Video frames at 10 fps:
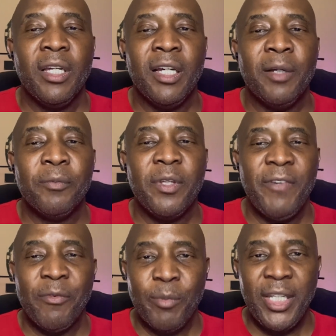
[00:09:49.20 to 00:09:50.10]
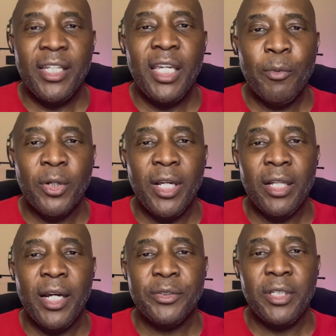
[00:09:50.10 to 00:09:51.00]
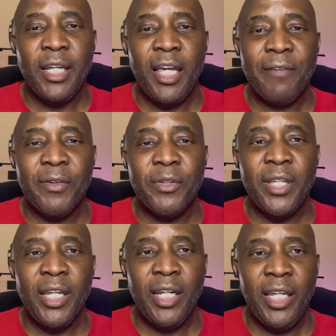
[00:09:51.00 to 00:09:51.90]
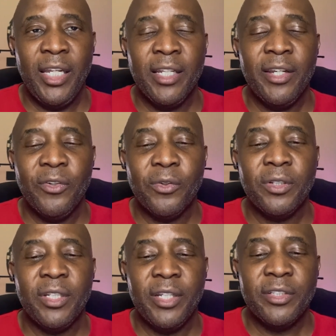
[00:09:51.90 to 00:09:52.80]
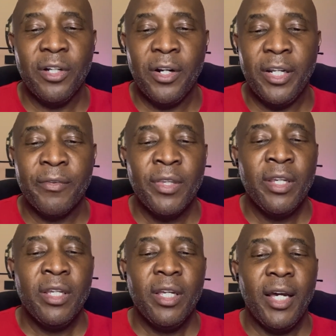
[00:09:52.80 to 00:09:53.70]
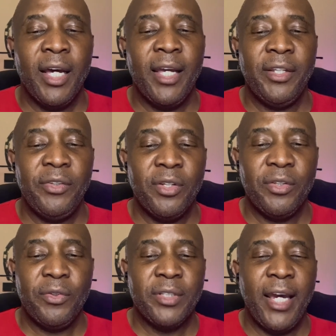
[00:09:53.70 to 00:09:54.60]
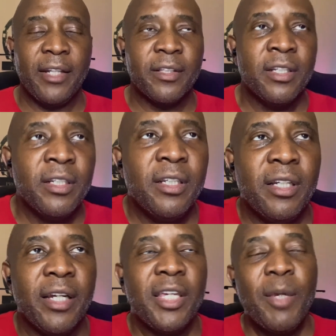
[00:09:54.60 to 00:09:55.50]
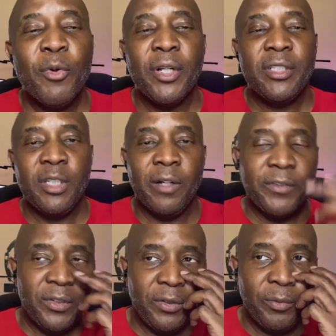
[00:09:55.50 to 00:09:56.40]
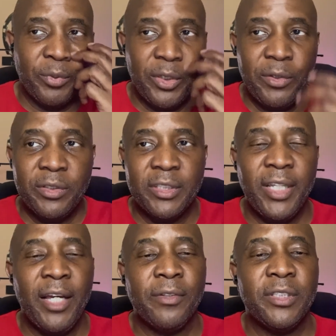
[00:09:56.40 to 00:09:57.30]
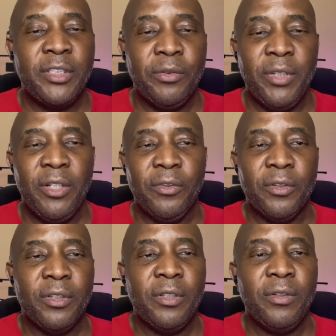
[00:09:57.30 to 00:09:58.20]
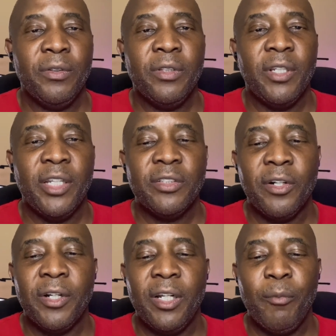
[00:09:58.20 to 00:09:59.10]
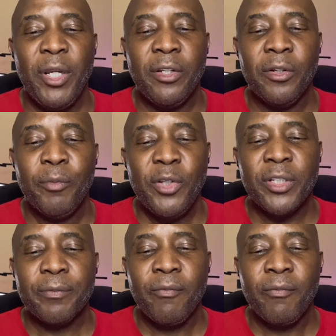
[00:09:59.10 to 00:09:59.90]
If you have a MIDI keyboard, that allows you to have everything you need in order to get started, and then you can use that keyboard itself to produce the sounds that you'll need in order to get started and make your music.